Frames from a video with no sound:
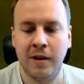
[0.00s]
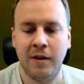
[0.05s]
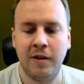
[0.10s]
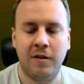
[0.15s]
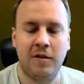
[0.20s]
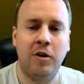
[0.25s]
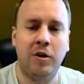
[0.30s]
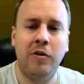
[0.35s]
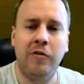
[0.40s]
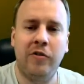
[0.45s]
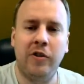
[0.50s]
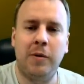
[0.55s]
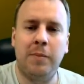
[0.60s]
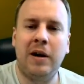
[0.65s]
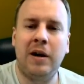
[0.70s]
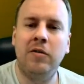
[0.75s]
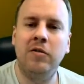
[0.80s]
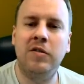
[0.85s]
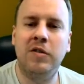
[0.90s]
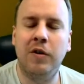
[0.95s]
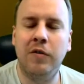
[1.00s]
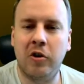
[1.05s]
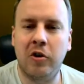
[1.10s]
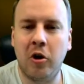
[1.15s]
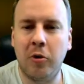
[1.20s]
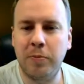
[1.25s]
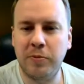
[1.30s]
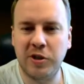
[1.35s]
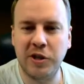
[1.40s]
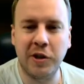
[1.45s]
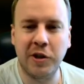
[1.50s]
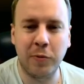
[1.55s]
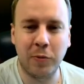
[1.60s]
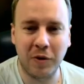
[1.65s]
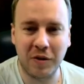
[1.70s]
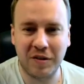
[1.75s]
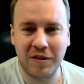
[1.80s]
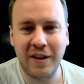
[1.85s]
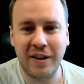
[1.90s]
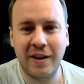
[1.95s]
So for the bounce over option, you will
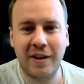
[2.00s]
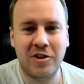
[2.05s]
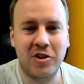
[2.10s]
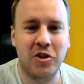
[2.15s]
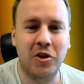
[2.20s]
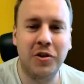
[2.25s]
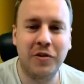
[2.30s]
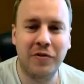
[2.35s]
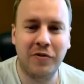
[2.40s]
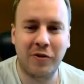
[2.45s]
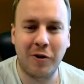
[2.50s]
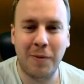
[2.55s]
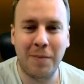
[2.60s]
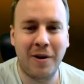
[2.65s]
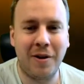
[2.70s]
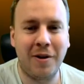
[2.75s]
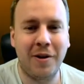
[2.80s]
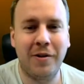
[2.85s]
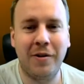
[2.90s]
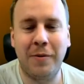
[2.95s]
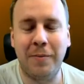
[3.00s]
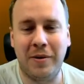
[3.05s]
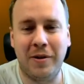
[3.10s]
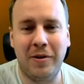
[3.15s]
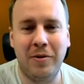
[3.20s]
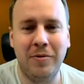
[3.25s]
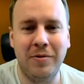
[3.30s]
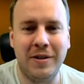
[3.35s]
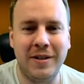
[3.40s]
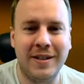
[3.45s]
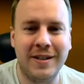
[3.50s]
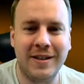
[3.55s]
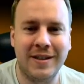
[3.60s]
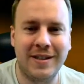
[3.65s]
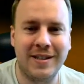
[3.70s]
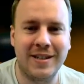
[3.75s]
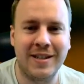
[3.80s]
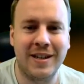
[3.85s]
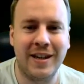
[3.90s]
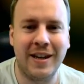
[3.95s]
see a shot from our opponent
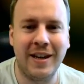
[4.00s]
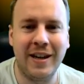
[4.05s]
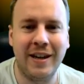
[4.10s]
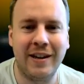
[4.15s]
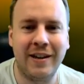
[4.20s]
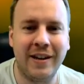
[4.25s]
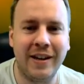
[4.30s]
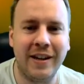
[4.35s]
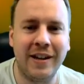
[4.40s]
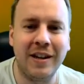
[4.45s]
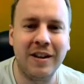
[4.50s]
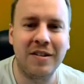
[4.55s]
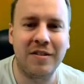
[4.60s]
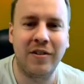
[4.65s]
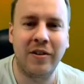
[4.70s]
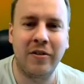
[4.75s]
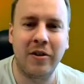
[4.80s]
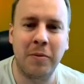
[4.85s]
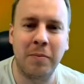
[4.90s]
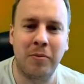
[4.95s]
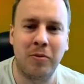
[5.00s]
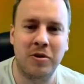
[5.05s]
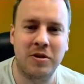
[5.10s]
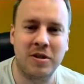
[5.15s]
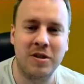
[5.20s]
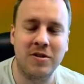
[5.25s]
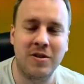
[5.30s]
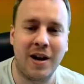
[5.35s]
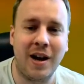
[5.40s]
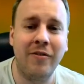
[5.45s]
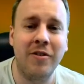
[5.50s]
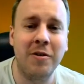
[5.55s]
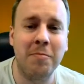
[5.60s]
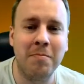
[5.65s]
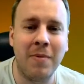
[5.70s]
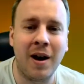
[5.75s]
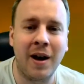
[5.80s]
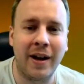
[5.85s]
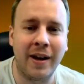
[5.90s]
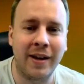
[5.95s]
and here it is very important to have in
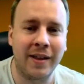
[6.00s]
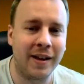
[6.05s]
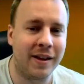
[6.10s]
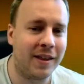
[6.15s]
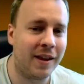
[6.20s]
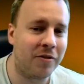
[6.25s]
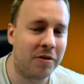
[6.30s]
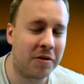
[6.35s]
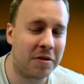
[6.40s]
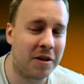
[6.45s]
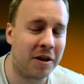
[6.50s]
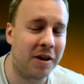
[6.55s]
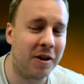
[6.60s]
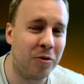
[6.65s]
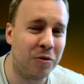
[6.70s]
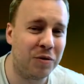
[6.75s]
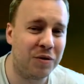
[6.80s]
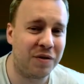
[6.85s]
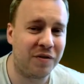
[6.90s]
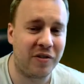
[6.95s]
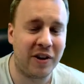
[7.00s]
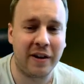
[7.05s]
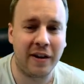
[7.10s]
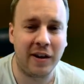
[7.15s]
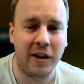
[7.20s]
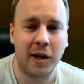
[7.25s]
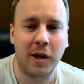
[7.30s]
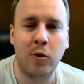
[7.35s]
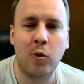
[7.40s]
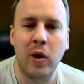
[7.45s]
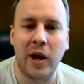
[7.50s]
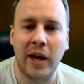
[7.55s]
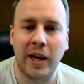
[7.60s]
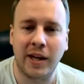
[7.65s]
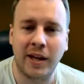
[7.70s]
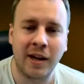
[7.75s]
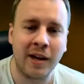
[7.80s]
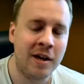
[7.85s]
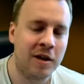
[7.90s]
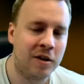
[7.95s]
mind that everything goes fairly
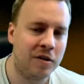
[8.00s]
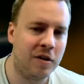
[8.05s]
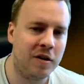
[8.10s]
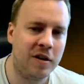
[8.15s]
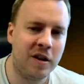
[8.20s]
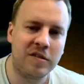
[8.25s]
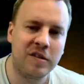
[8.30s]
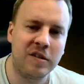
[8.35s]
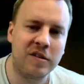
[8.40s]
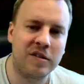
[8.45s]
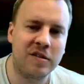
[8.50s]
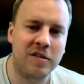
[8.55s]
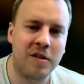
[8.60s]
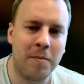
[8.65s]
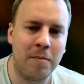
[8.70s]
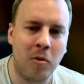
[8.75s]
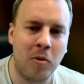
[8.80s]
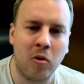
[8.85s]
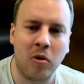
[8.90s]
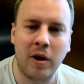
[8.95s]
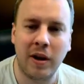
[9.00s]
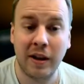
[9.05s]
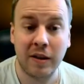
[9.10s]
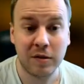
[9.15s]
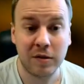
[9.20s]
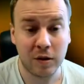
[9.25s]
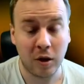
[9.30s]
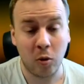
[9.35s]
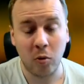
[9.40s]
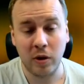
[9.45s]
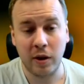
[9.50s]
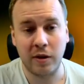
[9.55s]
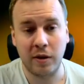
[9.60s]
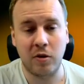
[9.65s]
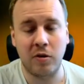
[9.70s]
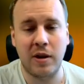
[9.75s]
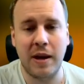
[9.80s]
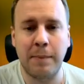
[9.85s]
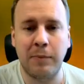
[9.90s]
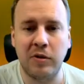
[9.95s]
quick. So this is more or less only to
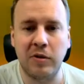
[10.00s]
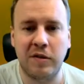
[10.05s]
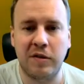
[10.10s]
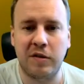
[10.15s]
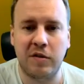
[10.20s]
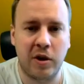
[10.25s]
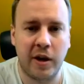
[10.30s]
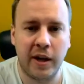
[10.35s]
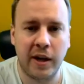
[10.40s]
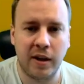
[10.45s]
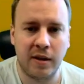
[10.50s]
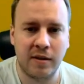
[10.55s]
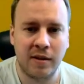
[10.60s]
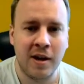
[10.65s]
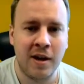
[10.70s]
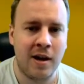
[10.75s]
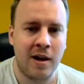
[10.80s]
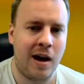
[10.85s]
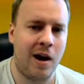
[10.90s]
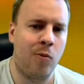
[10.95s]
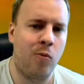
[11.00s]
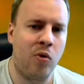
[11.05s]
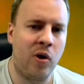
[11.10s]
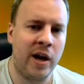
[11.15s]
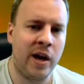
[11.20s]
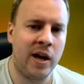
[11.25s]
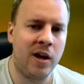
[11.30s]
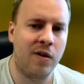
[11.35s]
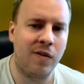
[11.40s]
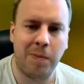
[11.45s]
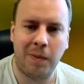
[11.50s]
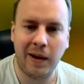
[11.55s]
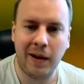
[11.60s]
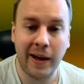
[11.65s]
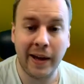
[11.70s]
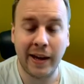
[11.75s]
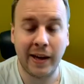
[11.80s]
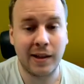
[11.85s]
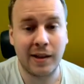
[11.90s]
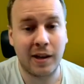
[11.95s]
demonstrate a way of
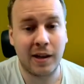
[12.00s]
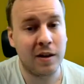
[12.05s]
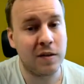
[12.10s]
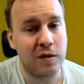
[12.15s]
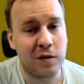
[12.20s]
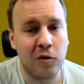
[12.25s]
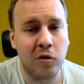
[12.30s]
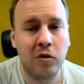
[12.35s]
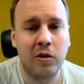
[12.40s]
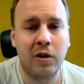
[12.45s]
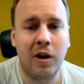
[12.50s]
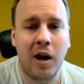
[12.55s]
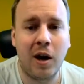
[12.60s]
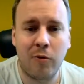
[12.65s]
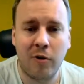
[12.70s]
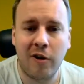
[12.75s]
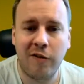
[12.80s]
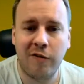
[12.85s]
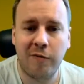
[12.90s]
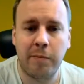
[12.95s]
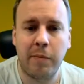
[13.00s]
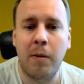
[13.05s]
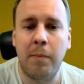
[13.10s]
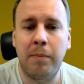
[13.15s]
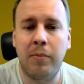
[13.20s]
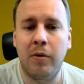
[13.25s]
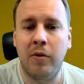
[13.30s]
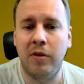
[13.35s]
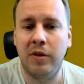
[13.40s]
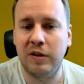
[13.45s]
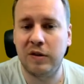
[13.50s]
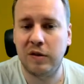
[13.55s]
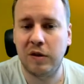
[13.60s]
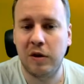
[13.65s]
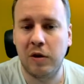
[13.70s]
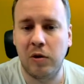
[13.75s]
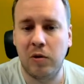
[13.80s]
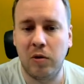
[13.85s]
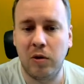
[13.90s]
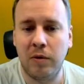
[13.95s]
playing that is not a rough bump on this
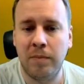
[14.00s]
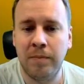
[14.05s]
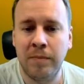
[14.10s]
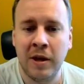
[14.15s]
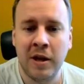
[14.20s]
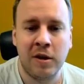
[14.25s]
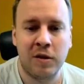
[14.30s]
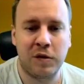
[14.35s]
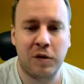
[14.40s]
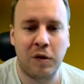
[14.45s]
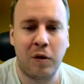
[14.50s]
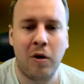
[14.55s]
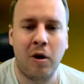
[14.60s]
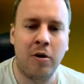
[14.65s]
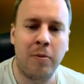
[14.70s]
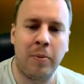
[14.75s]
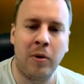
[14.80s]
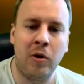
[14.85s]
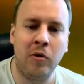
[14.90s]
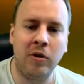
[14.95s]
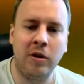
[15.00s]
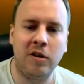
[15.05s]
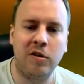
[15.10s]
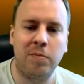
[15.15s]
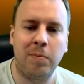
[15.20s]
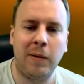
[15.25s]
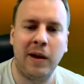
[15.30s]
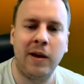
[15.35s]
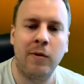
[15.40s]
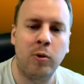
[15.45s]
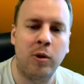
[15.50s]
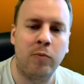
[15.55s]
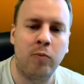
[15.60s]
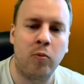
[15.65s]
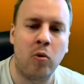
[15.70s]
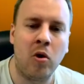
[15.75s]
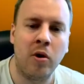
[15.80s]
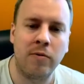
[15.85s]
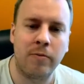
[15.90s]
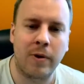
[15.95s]
hole. So our opponent is playing with
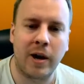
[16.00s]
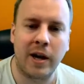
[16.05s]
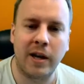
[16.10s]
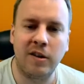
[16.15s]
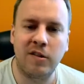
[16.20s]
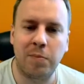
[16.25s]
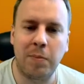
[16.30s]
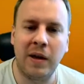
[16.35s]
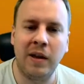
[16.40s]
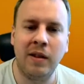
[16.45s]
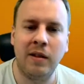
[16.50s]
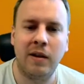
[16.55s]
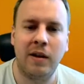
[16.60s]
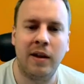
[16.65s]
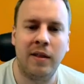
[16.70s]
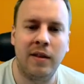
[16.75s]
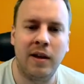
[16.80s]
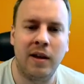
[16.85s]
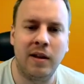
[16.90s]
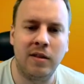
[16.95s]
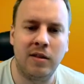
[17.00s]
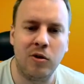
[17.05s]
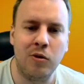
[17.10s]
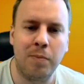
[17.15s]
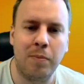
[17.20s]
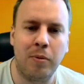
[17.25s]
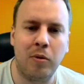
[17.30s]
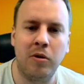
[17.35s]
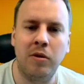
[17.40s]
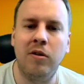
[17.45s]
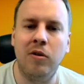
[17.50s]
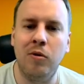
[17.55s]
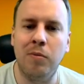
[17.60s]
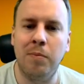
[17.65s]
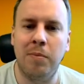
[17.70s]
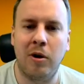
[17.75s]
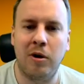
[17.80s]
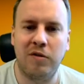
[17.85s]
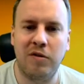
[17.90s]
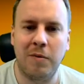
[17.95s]
one right spin and then 2.2
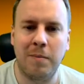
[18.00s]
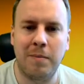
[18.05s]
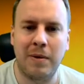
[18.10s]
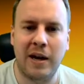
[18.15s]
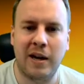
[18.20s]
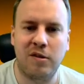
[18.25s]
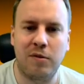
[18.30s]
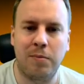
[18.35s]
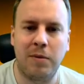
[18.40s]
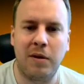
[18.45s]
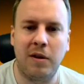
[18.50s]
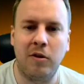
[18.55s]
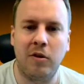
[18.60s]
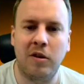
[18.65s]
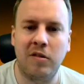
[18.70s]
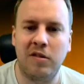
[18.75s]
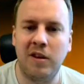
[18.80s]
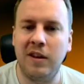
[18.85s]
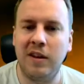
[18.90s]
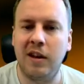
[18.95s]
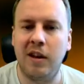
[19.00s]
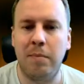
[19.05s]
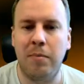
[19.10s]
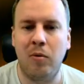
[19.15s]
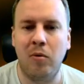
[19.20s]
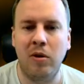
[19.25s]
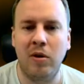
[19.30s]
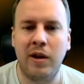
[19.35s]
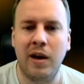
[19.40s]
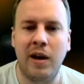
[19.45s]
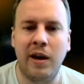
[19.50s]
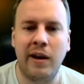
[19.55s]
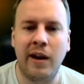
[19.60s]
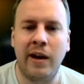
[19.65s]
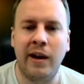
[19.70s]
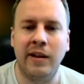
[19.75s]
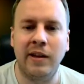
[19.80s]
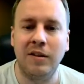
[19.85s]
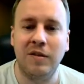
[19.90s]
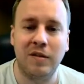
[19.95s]
bars of backspin. You can see that the ball
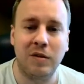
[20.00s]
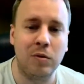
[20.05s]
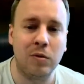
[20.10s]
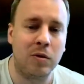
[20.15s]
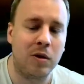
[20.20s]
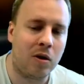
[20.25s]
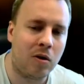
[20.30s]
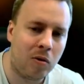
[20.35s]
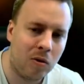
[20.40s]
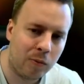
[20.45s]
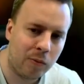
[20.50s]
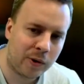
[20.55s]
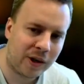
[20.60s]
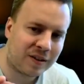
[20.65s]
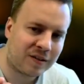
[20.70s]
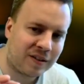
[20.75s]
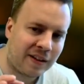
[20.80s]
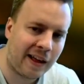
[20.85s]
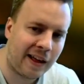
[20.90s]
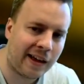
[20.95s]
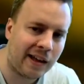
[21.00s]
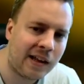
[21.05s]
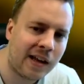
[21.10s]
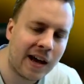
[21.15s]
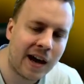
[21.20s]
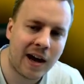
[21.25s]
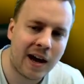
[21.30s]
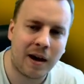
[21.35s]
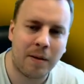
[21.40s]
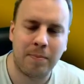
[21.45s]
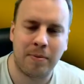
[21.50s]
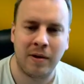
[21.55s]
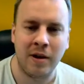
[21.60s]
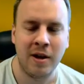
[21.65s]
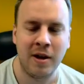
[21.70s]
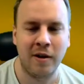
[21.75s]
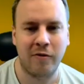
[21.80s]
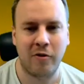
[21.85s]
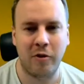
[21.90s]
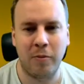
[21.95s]
guideline is to the hole with a slight gap
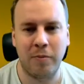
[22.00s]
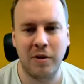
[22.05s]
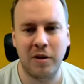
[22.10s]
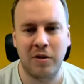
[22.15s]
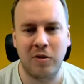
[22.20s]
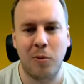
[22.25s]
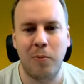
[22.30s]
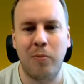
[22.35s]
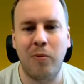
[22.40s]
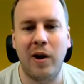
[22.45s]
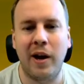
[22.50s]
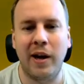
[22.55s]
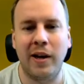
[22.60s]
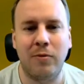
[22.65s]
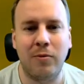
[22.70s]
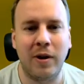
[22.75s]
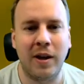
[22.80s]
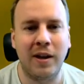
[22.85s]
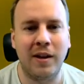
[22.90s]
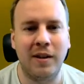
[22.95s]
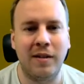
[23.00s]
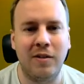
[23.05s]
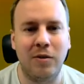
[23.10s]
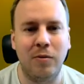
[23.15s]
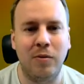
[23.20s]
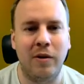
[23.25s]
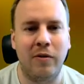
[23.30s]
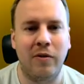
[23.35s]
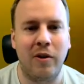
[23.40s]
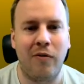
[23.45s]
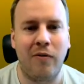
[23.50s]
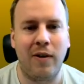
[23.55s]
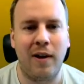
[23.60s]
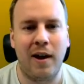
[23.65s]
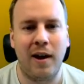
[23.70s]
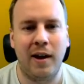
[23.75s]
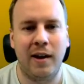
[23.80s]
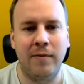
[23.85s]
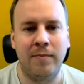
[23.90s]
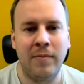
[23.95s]
from the top white ring to the rough
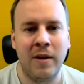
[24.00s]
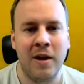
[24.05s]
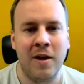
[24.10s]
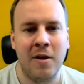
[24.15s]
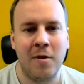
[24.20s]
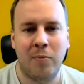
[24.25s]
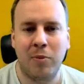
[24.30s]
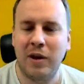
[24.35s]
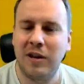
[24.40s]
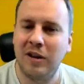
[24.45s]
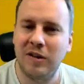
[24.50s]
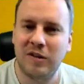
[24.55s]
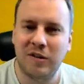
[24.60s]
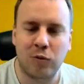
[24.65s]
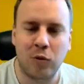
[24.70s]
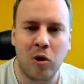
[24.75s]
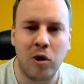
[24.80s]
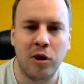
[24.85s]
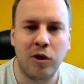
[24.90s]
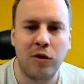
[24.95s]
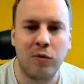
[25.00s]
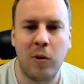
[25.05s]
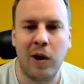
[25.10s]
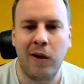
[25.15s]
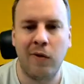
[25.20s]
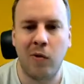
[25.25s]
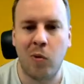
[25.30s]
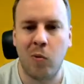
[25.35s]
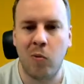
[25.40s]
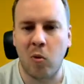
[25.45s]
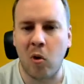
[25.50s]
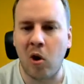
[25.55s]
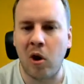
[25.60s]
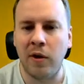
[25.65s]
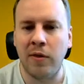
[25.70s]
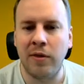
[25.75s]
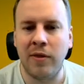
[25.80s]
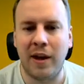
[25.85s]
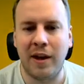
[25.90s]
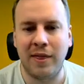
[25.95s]
line. Pretty strong 12 of
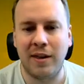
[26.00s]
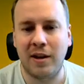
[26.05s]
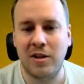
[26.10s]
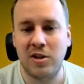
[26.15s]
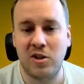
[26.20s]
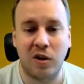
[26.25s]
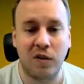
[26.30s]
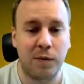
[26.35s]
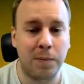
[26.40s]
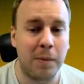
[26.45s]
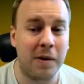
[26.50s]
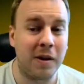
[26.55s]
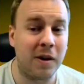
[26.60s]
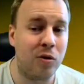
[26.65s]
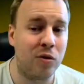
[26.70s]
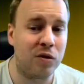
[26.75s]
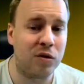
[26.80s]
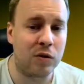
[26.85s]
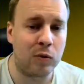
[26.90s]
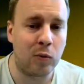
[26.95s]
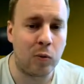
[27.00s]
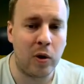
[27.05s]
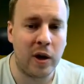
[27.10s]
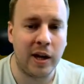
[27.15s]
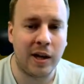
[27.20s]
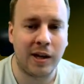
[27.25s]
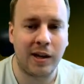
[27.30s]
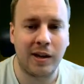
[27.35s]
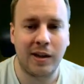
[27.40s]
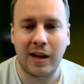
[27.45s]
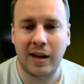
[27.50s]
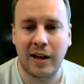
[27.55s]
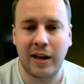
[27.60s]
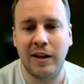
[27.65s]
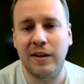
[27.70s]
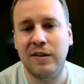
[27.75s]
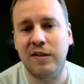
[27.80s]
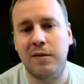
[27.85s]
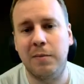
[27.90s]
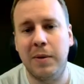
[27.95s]
1 and the adjustment goes quick that I
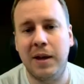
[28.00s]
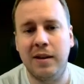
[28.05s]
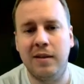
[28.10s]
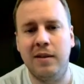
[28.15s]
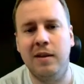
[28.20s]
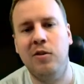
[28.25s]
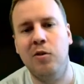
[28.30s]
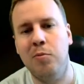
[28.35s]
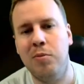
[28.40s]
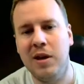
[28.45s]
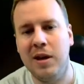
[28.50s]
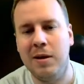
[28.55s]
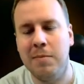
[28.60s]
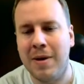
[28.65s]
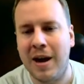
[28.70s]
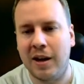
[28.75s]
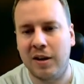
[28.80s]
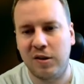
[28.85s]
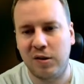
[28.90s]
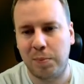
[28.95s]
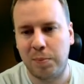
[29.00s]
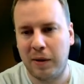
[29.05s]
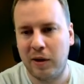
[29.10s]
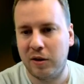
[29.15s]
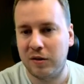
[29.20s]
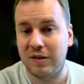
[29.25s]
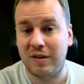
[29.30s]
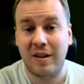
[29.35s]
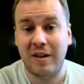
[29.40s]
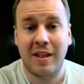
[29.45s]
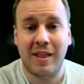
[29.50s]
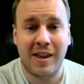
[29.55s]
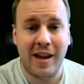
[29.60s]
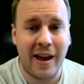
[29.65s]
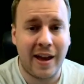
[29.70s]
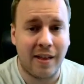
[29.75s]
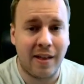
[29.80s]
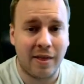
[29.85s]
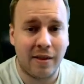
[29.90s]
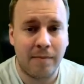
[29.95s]
estimated to be max plus a
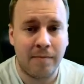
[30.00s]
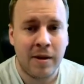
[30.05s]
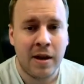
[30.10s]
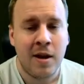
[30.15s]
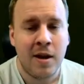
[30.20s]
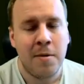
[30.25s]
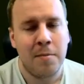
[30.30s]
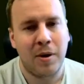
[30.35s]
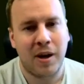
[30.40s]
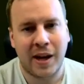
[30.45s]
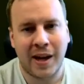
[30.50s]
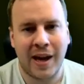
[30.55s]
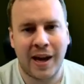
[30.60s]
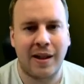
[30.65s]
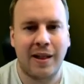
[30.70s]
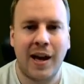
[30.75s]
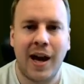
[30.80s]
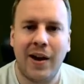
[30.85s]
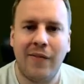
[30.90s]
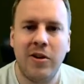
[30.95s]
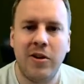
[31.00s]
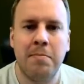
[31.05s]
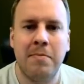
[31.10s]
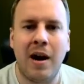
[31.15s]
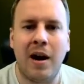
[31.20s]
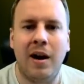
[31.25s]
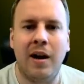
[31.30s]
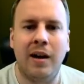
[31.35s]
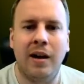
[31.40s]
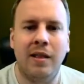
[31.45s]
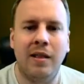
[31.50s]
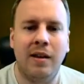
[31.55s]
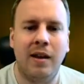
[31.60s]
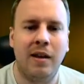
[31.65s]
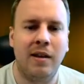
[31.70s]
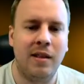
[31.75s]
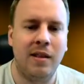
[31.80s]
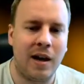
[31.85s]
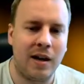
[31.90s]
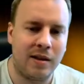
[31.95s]
10. But again, have in mind
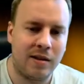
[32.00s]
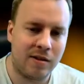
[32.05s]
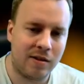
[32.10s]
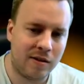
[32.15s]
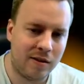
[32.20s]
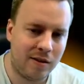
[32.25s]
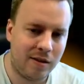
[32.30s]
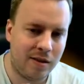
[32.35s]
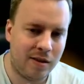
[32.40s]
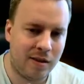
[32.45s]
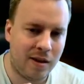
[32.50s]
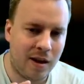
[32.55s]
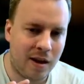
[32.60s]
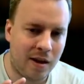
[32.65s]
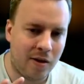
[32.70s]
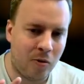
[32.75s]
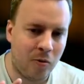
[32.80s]
that the